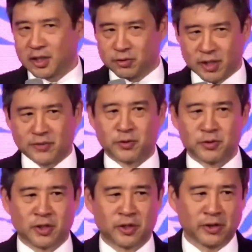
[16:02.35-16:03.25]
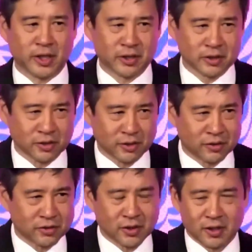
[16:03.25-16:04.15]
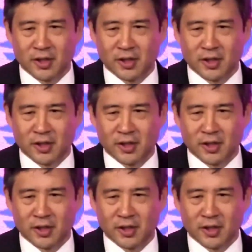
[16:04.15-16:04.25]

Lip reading: address food security concerns.